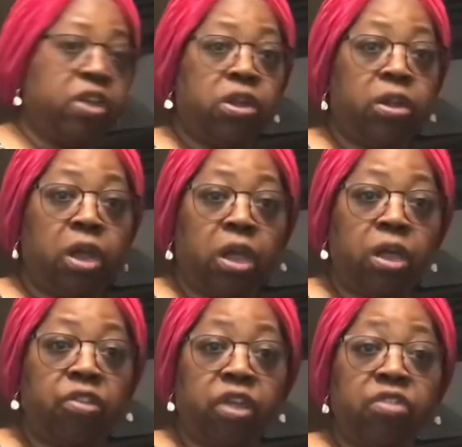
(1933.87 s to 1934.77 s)
in a,
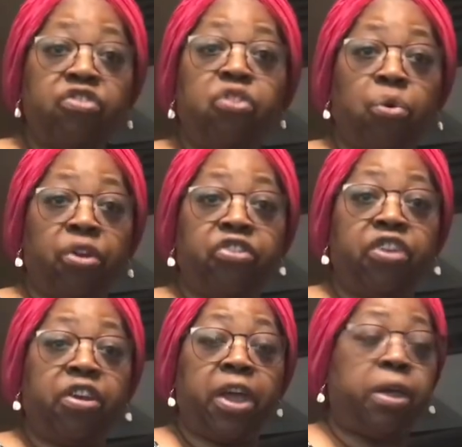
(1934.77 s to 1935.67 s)
in storage
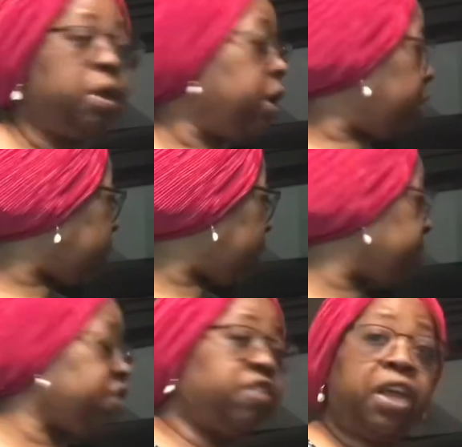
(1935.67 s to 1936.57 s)
today, it
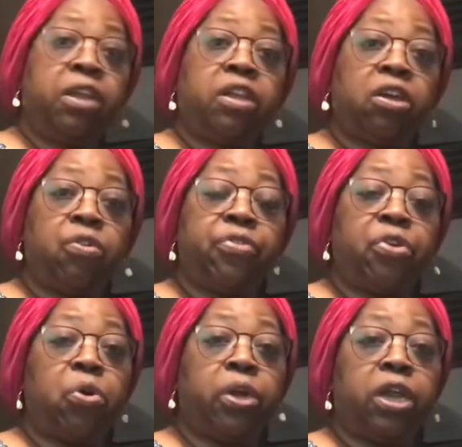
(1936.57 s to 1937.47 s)
has a date that goes
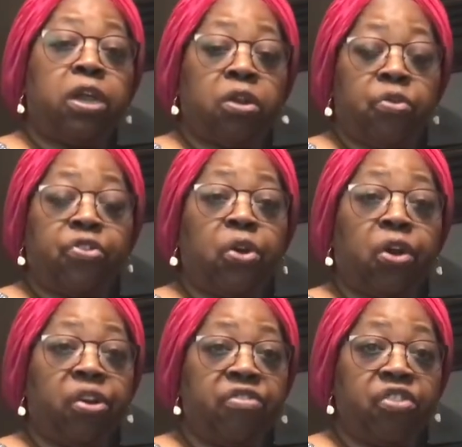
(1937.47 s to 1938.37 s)
on it. It goes on
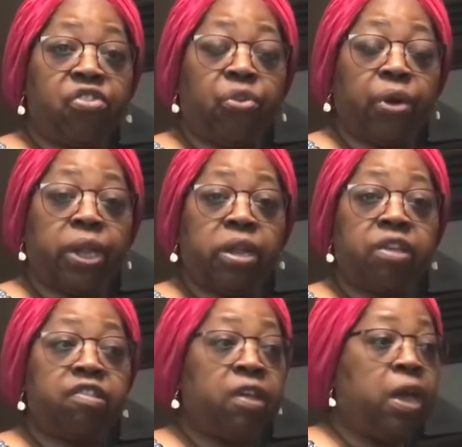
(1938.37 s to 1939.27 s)
our inventory
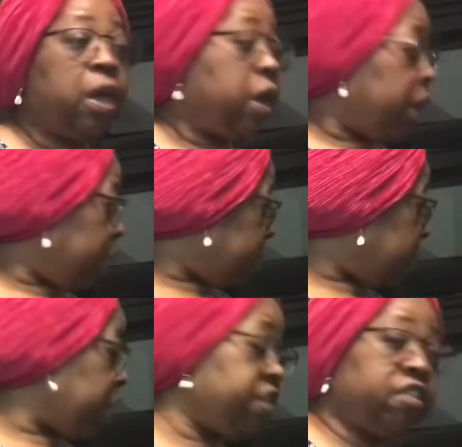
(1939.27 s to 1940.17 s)
list, and
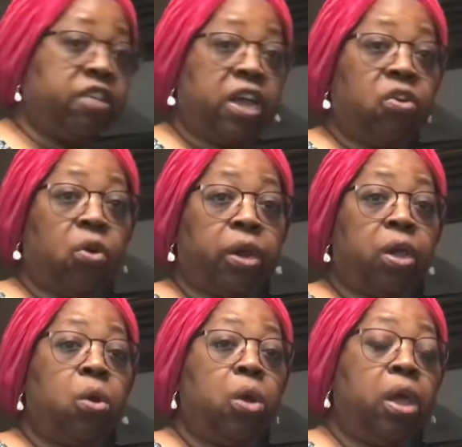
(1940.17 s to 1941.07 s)
it has a date on it.
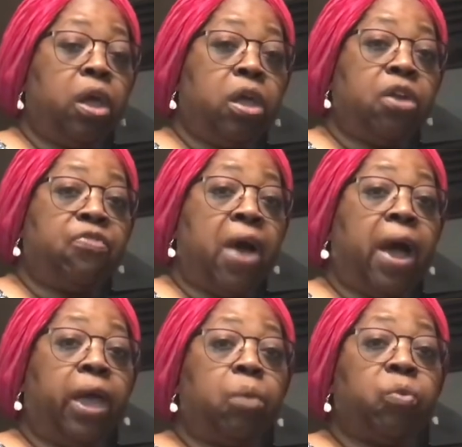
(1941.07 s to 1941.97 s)
If
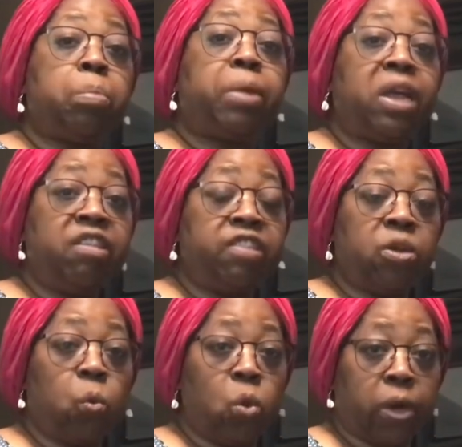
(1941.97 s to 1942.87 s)
I am
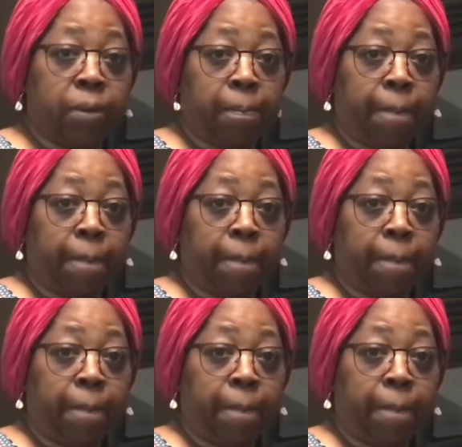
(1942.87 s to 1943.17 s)
replacing one,